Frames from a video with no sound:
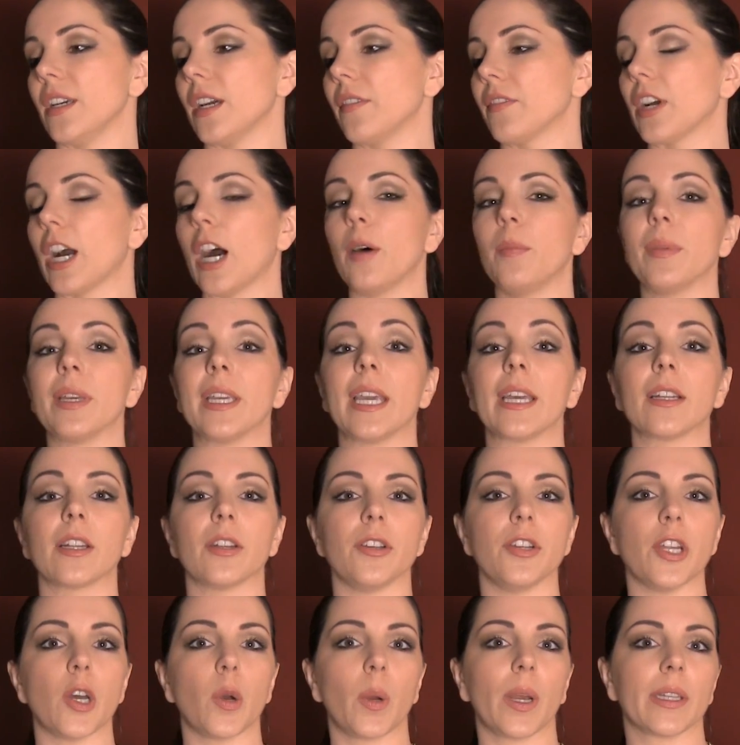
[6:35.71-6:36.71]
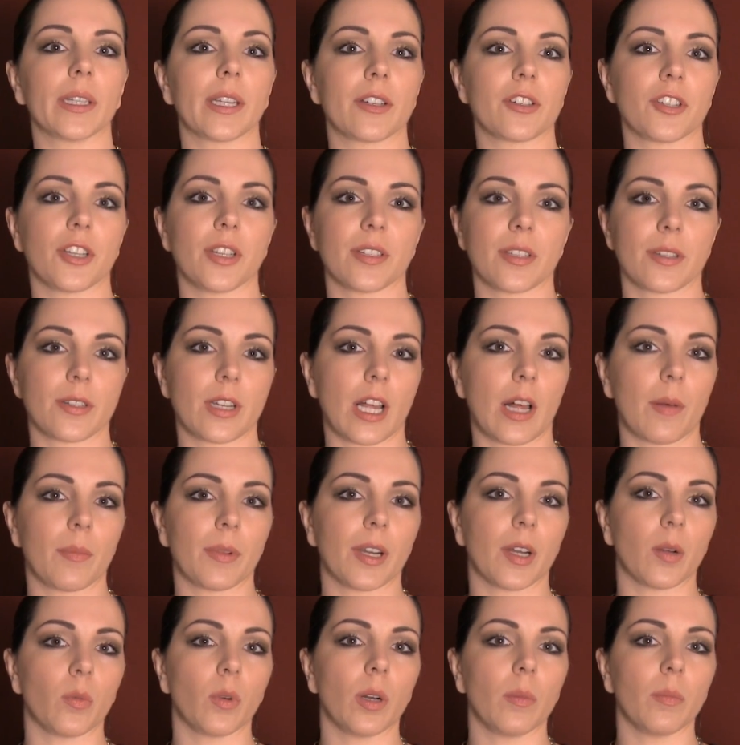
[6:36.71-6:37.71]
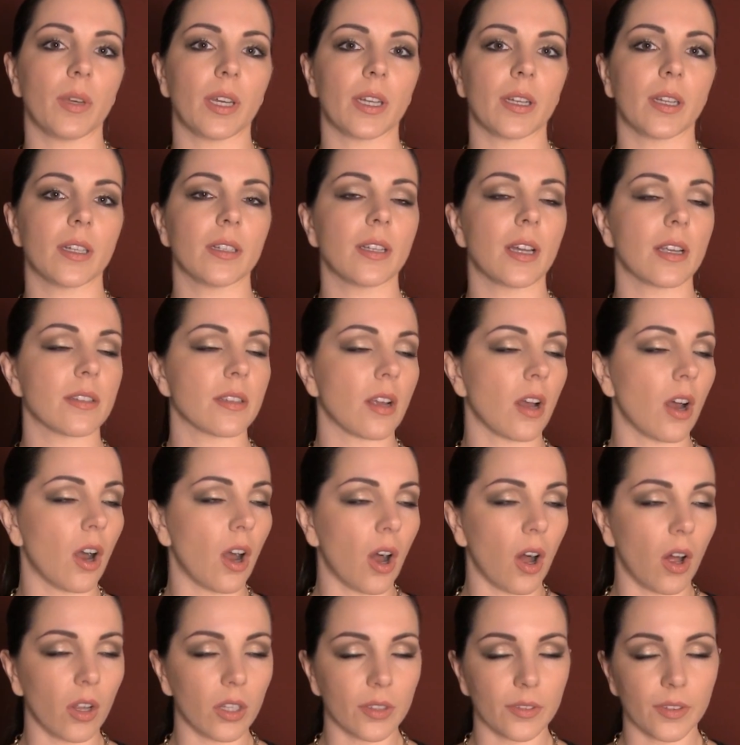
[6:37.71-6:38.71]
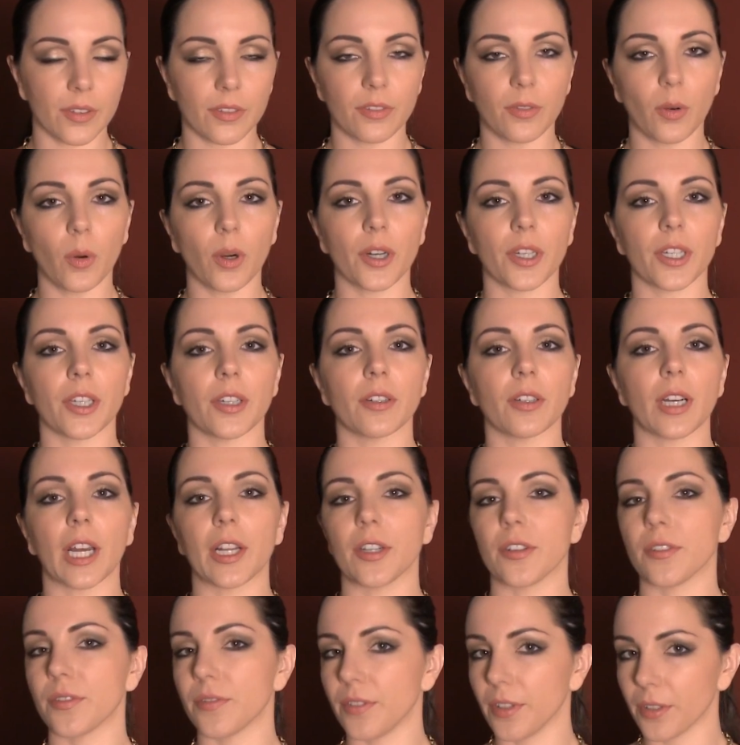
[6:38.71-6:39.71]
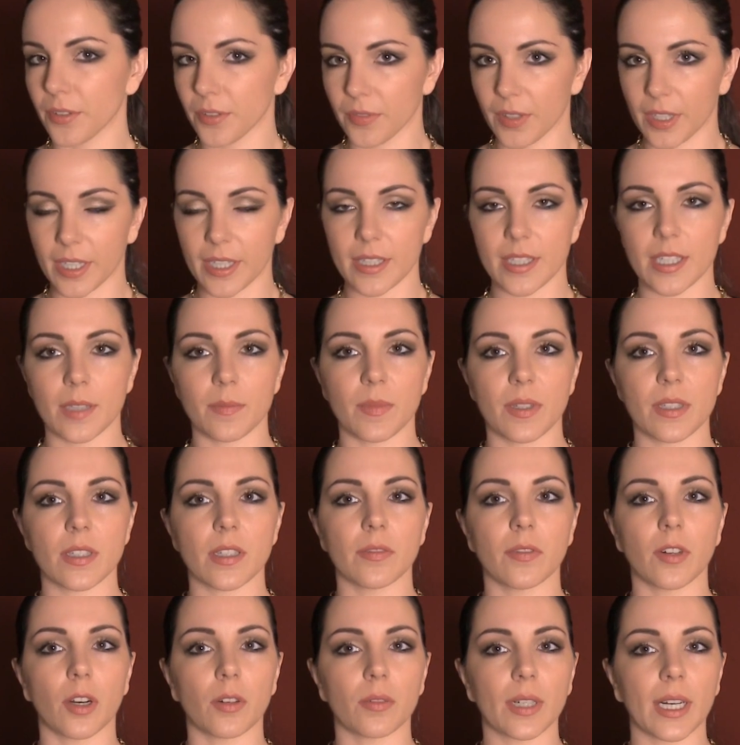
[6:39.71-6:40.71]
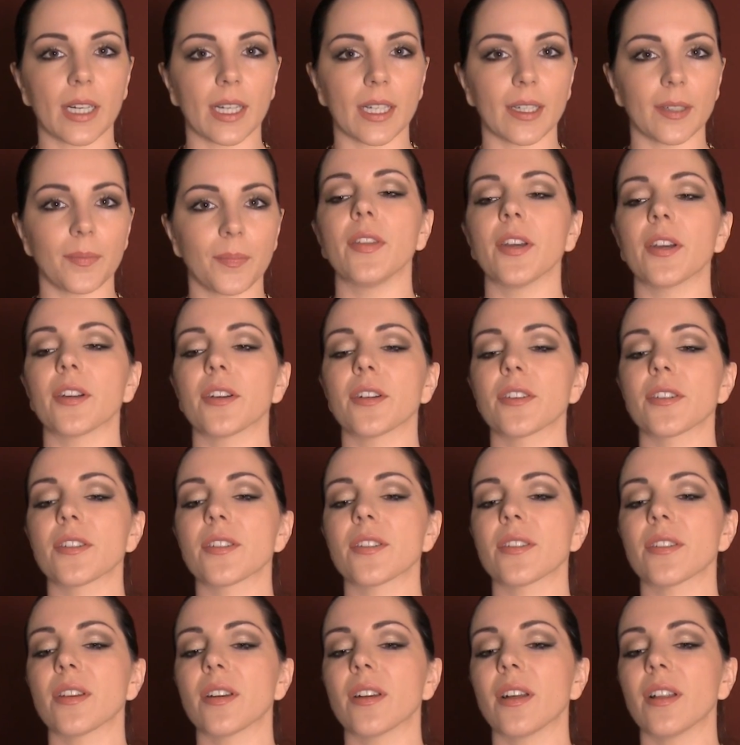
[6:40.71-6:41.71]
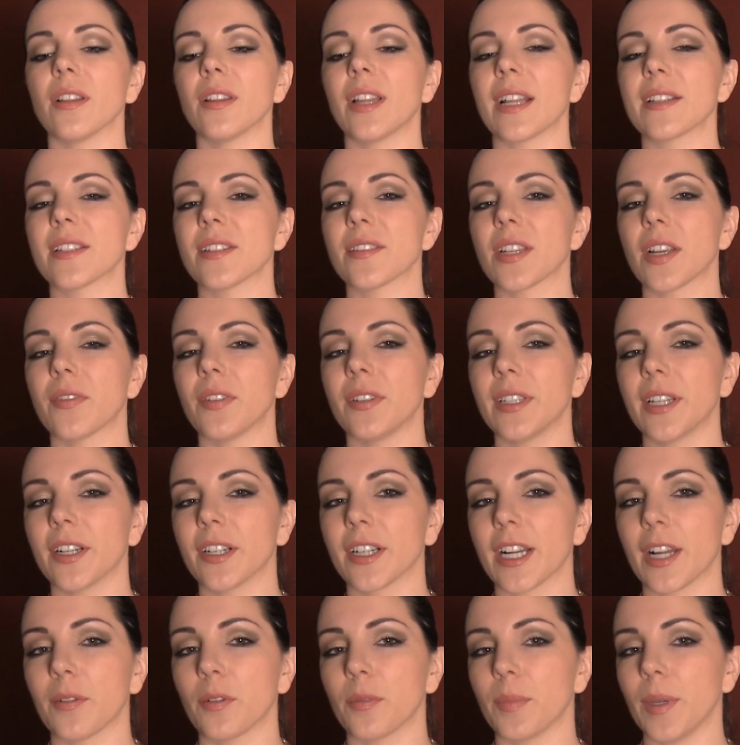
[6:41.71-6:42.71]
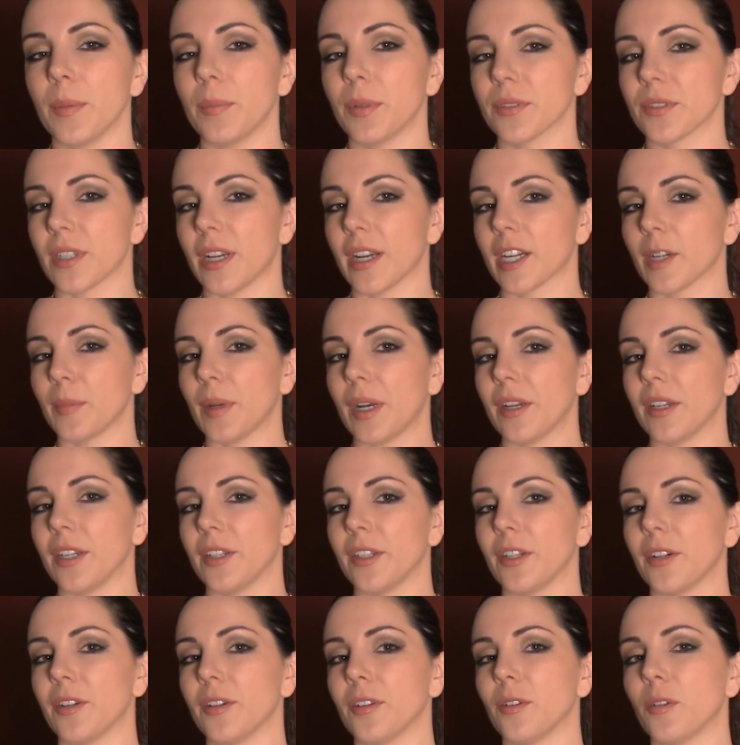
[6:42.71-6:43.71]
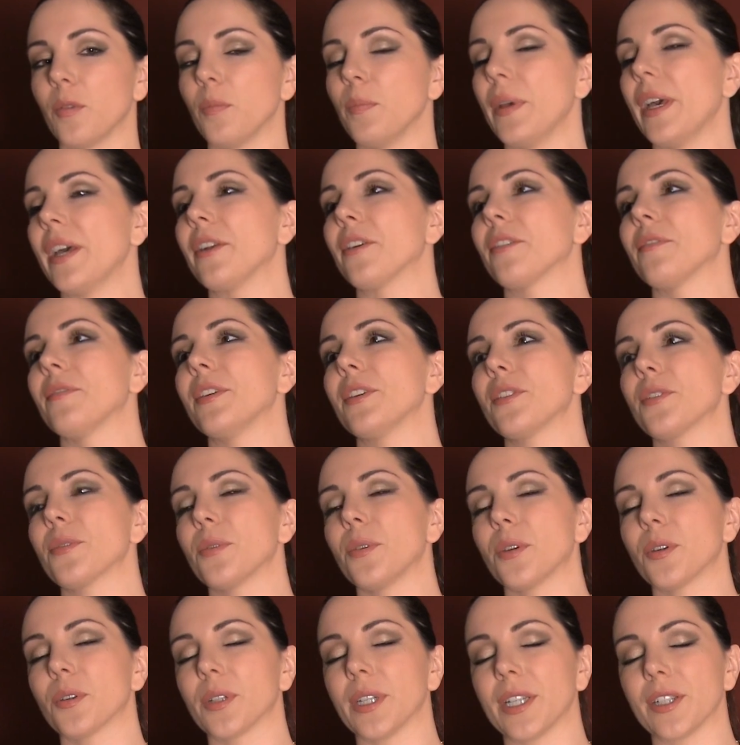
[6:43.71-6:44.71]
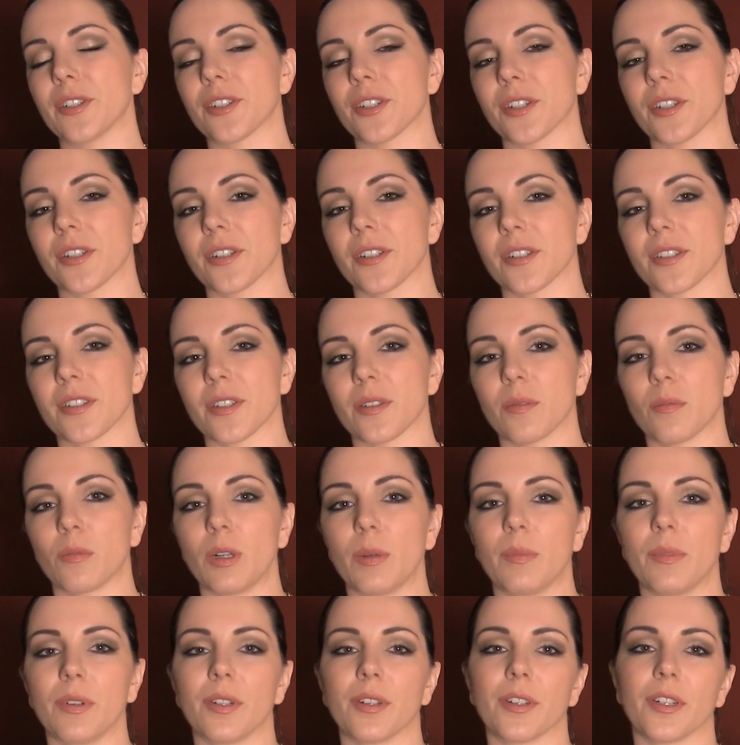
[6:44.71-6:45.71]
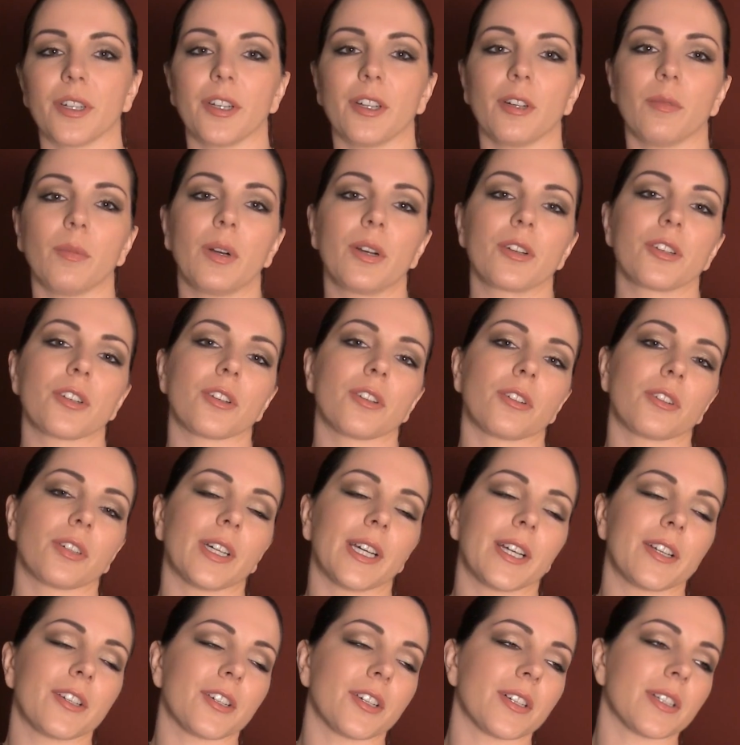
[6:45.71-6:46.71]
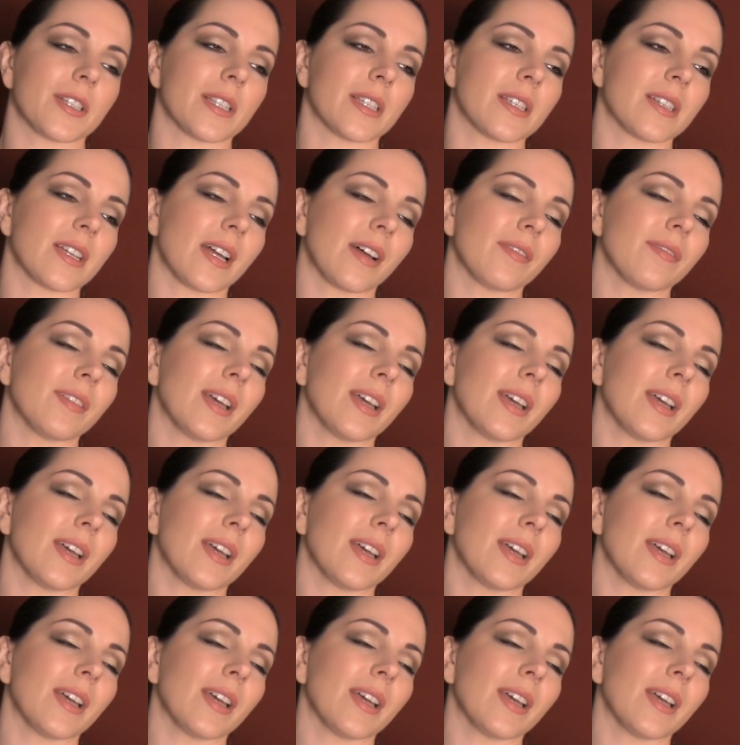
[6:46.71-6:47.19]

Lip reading: coming in and knowing that she's a dominant woman does all of it for you, and you feel very submissive already. There's lots of stuff on the internet when people talk about, men are visual creatures and women are emotional creatures and stuff.